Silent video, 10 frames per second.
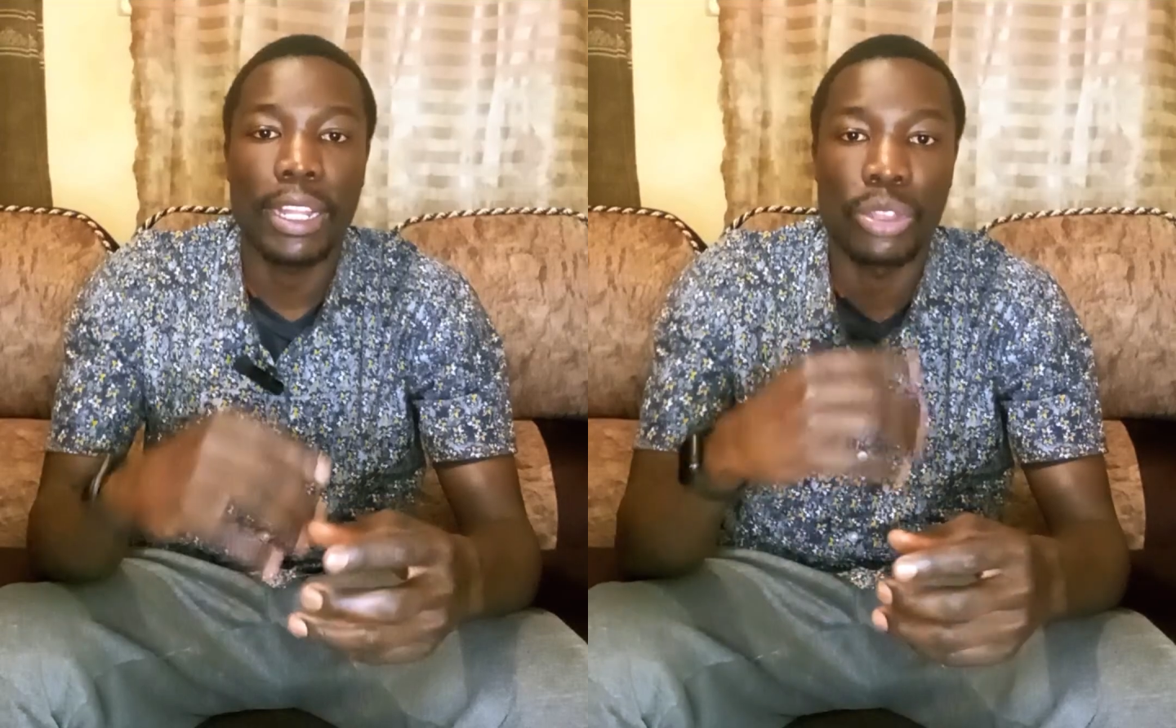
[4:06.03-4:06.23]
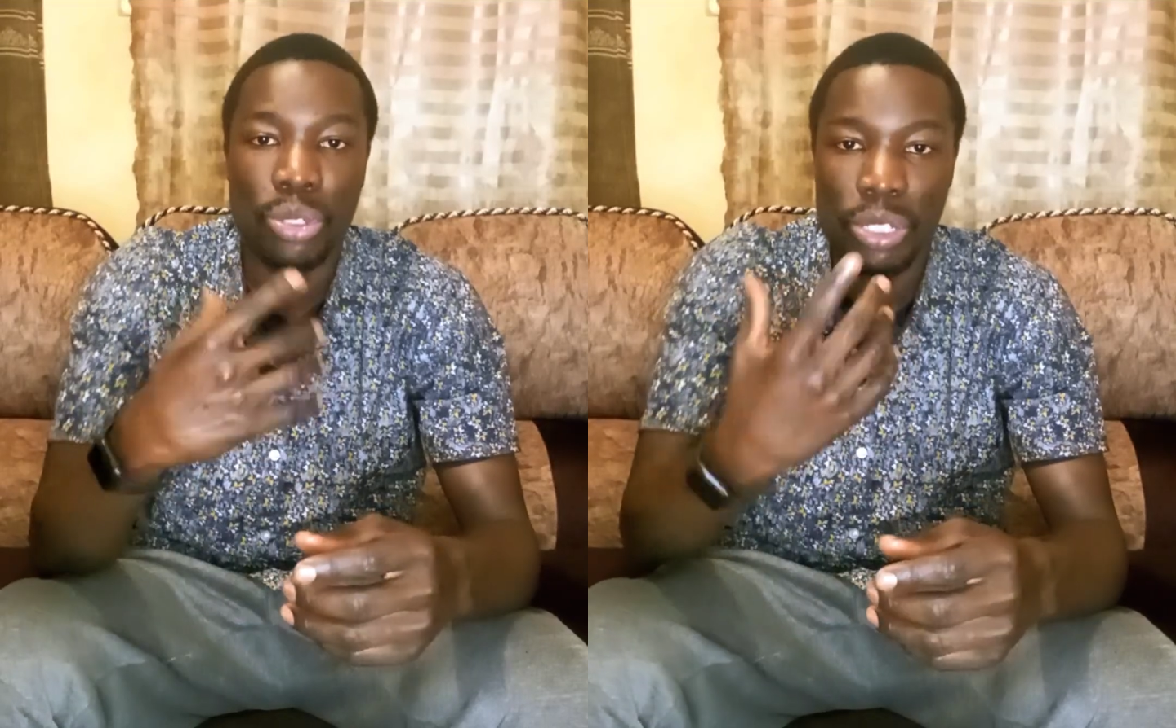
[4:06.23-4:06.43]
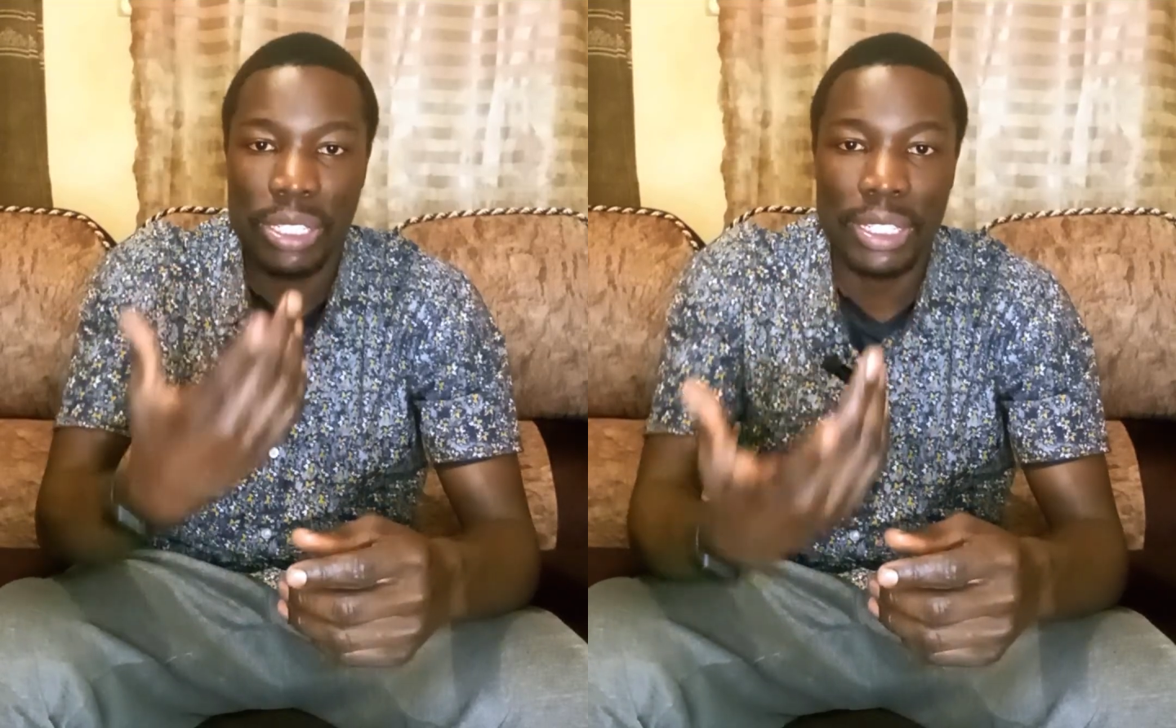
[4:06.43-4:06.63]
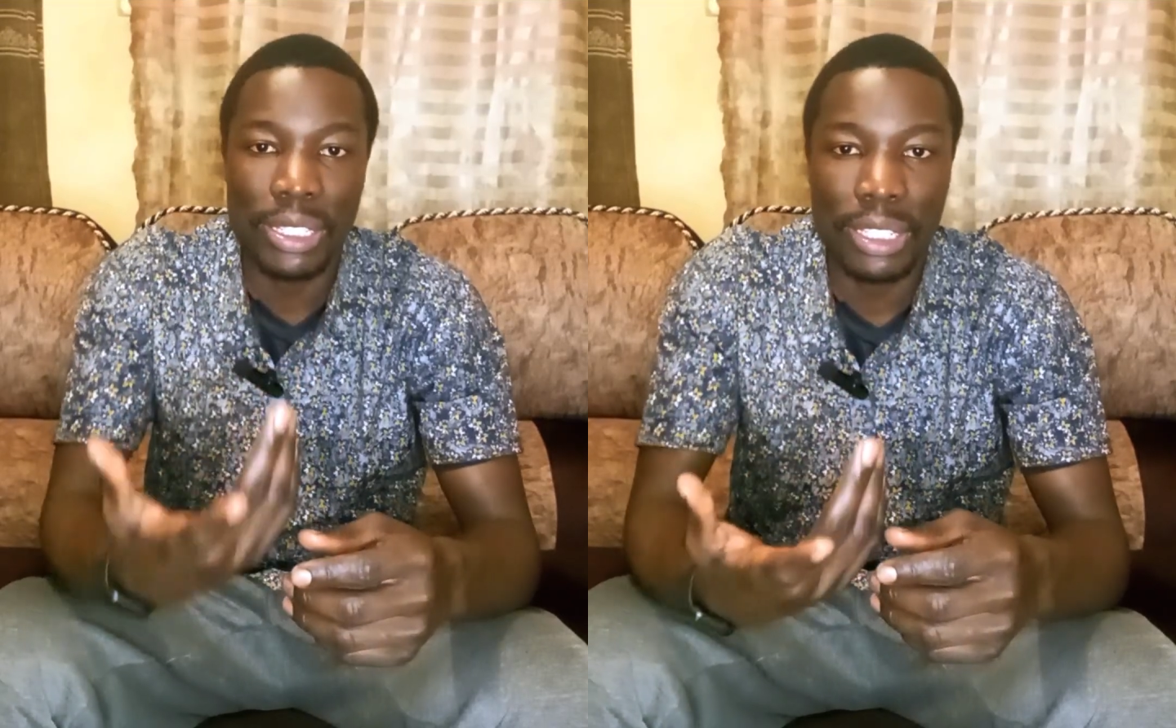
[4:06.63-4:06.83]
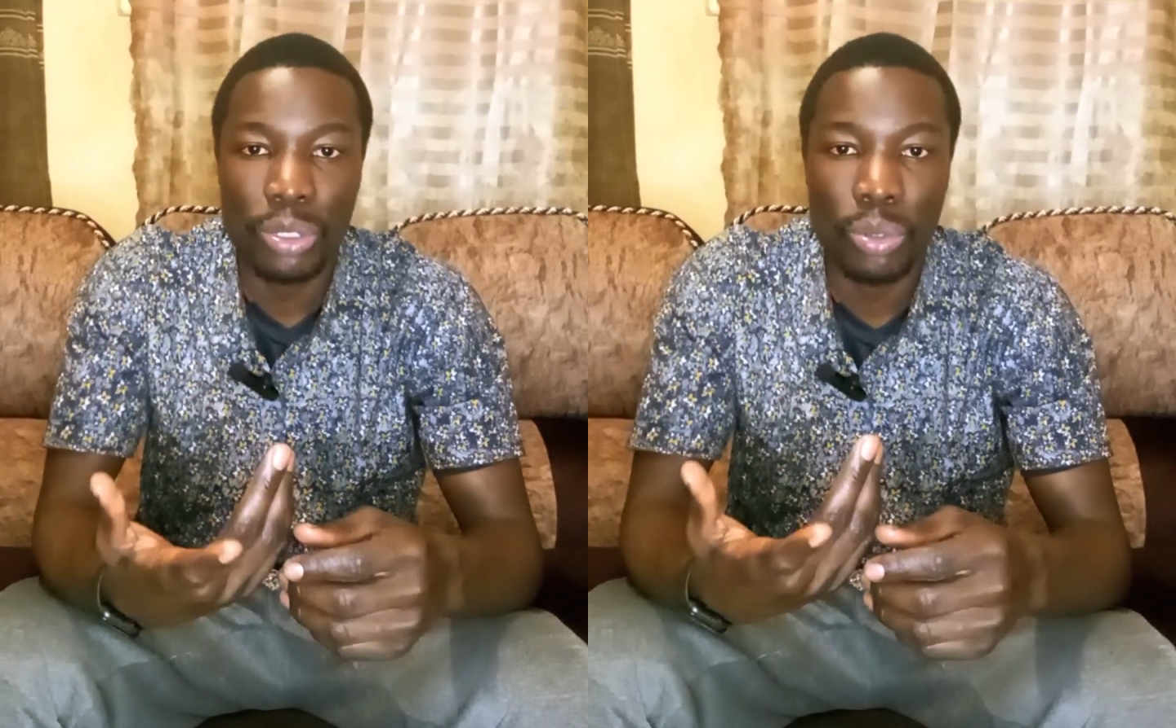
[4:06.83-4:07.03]
are those things
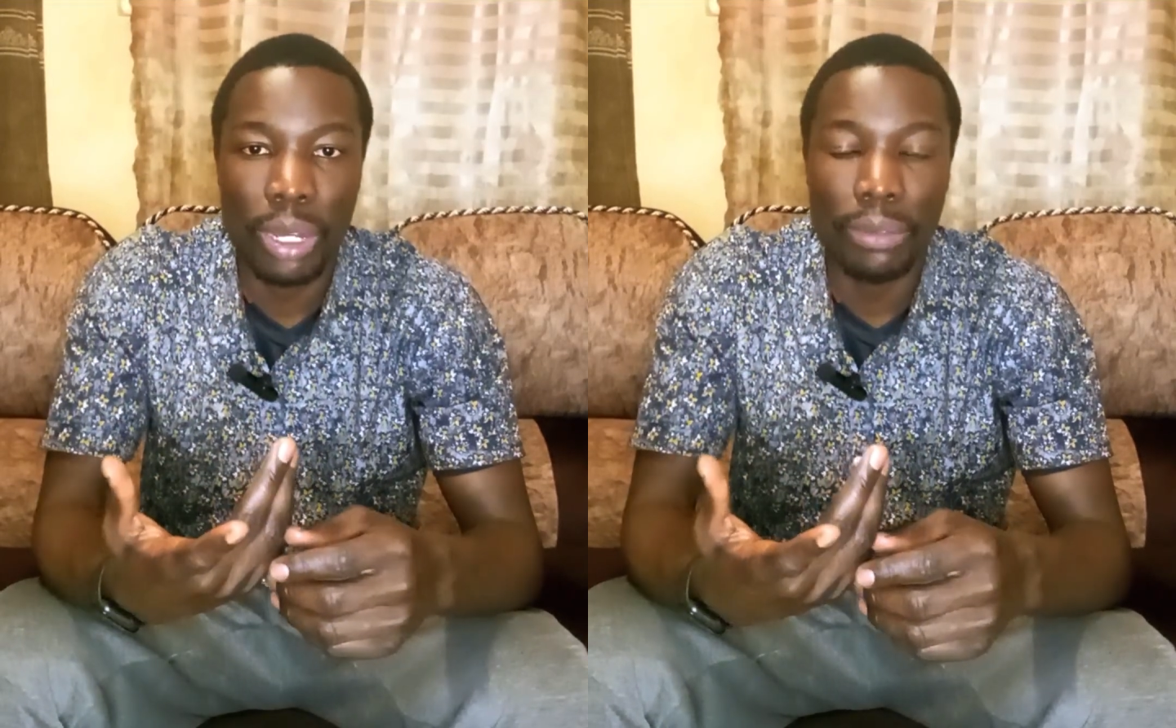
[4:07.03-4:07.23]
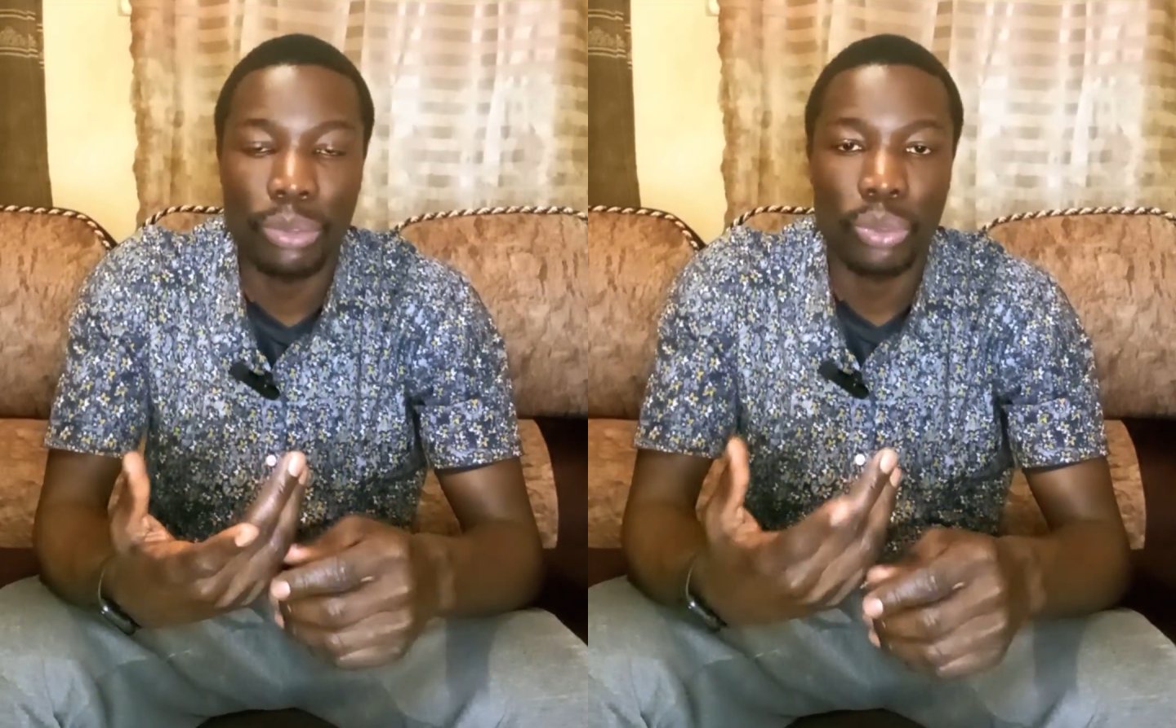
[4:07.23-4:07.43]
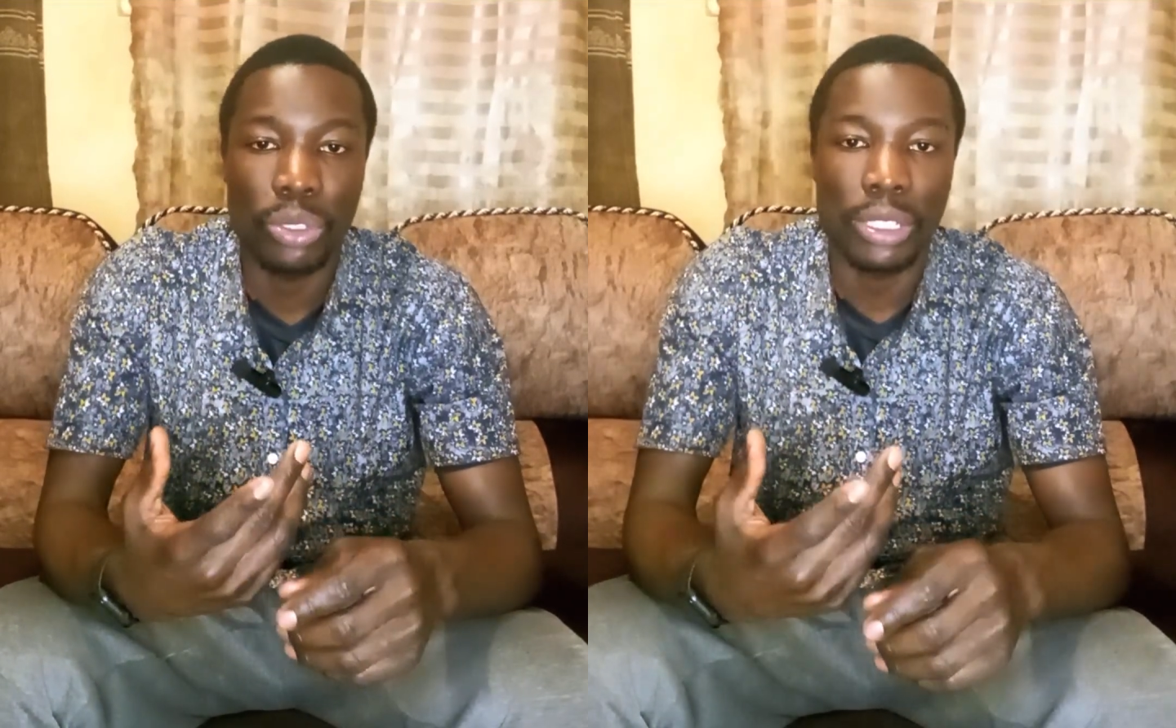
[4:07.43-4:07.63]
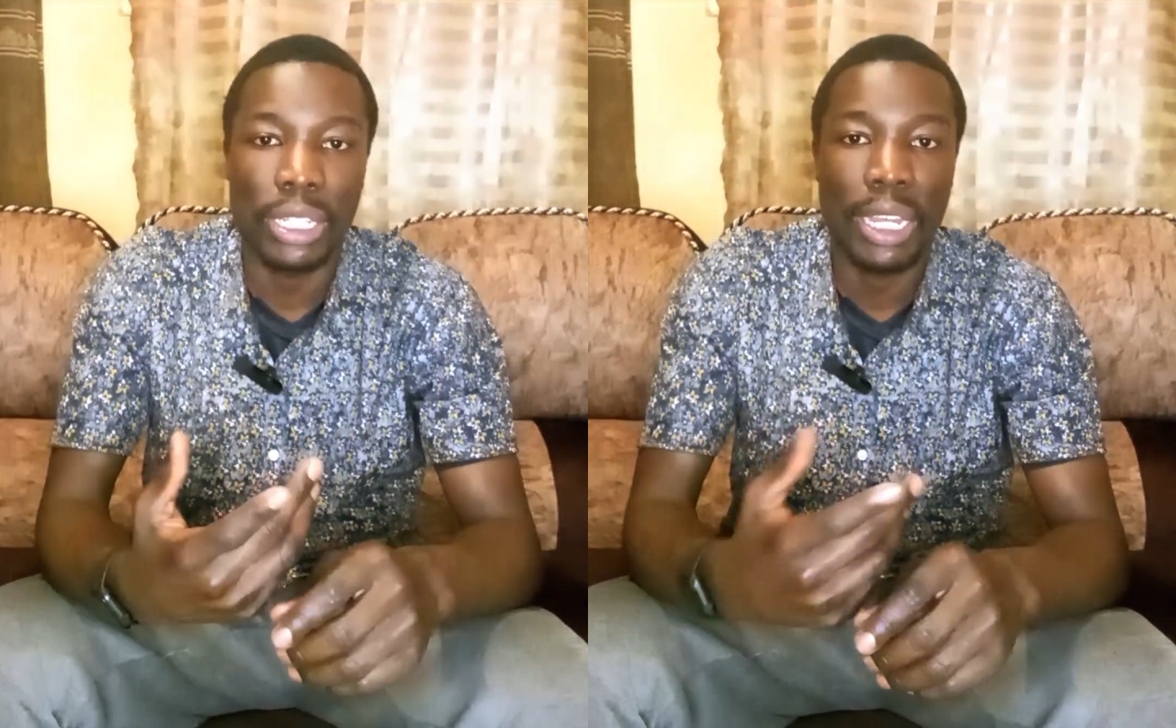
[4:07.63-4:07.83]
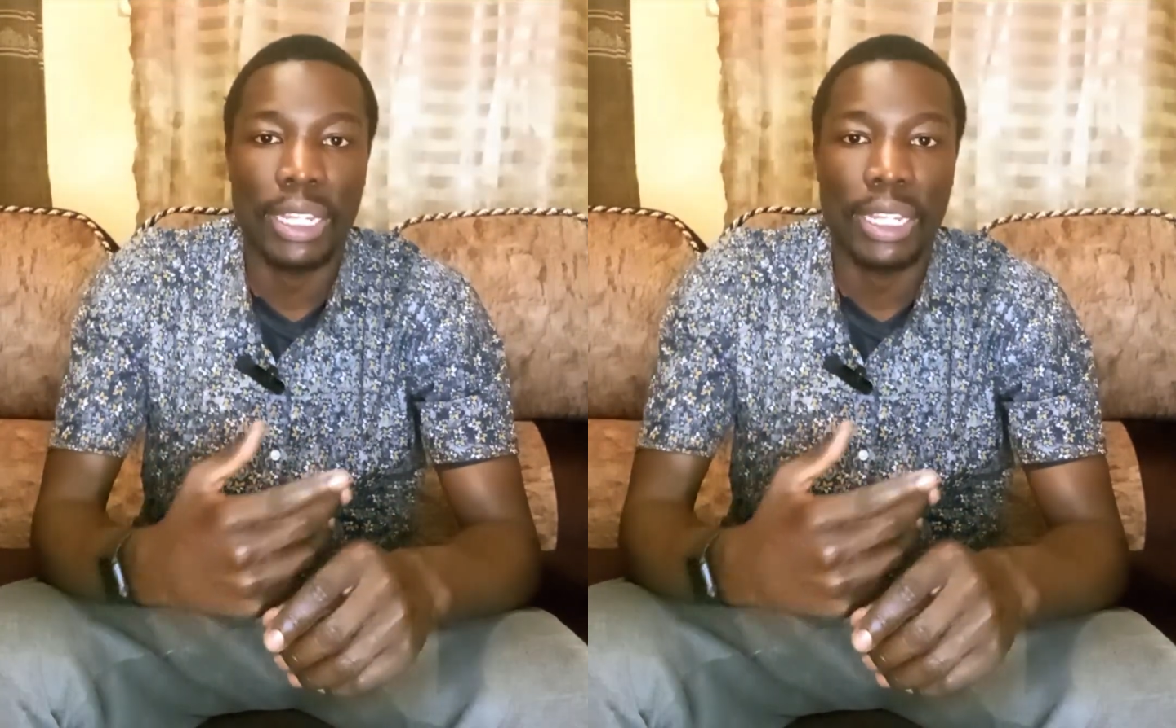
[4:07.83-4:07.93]
that you have to consider